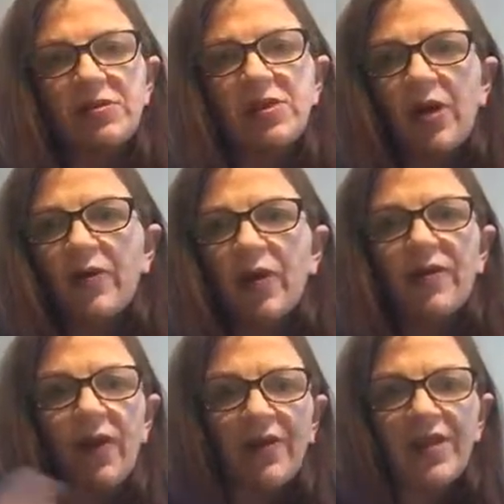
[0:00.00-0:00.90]
So I've
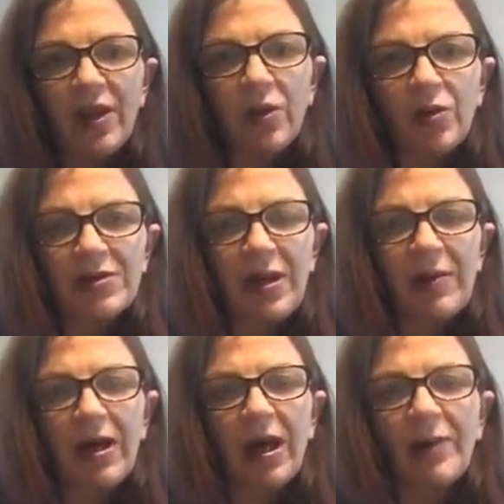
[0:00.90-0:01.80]
got a 5-day course
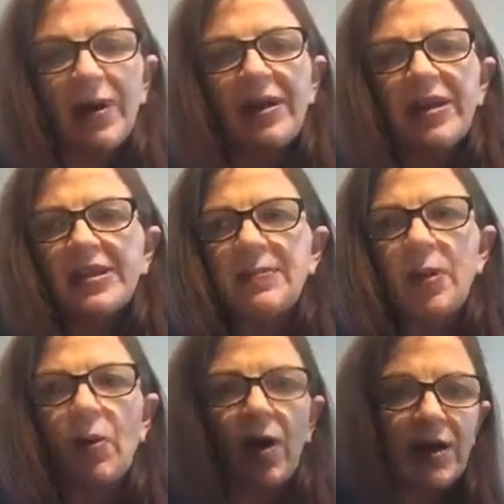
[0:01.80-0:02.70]
coming up, and there's going to
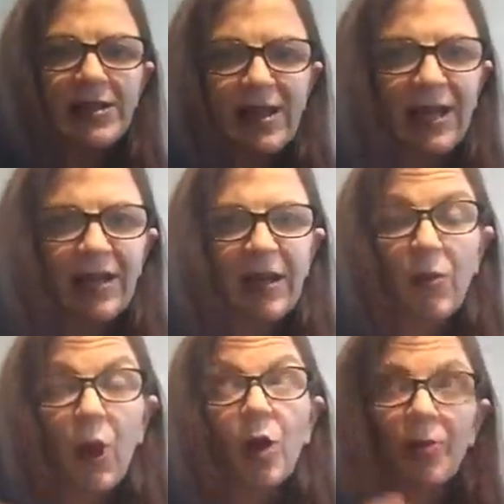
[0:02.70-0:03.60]
be a
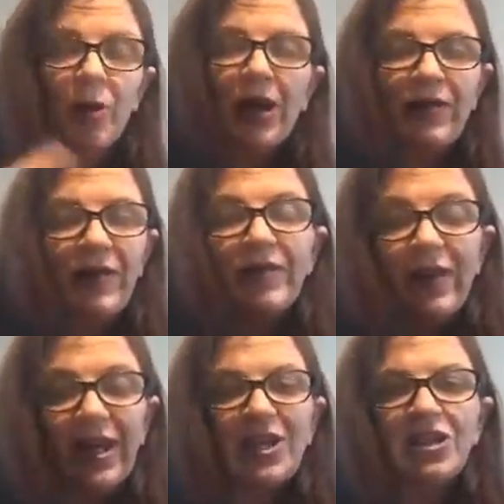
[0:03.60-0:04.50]
workbook even
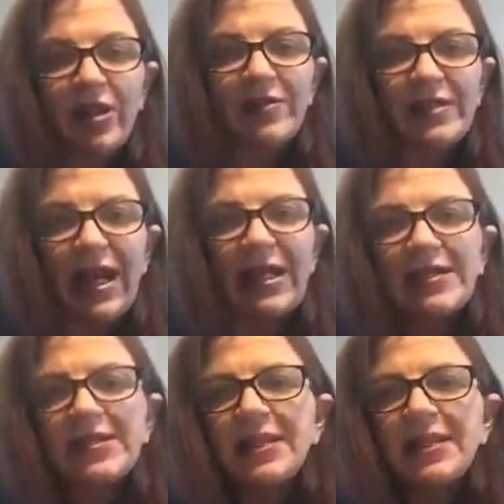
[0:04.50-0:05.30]
for each of those dates.